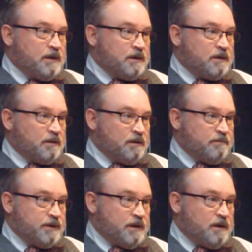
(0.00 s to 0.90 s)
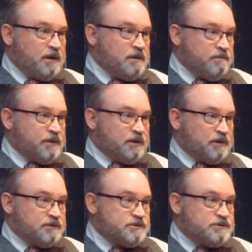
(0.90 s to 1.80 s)
in Columbia, in the
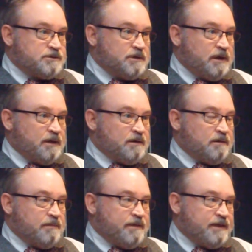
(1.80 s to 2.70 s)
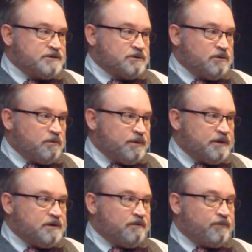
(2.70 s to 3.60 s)
Midlands, and that's a little
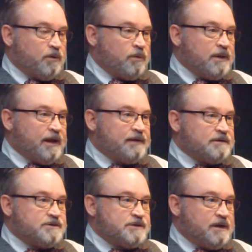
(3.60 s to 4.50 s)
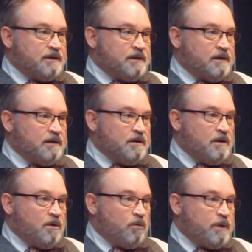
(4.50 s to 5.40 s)
bit different. We like to say that
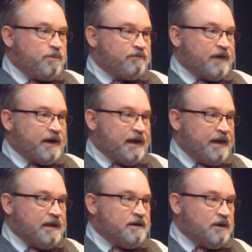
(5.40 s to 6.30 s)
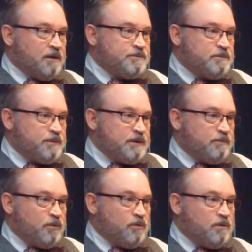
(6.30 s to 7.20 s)
we provide a hand up to
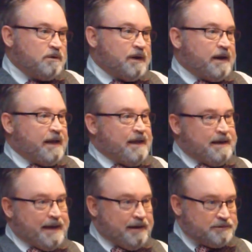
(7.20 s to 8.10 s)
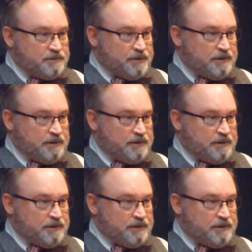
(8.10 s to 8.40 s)
people, not a handout to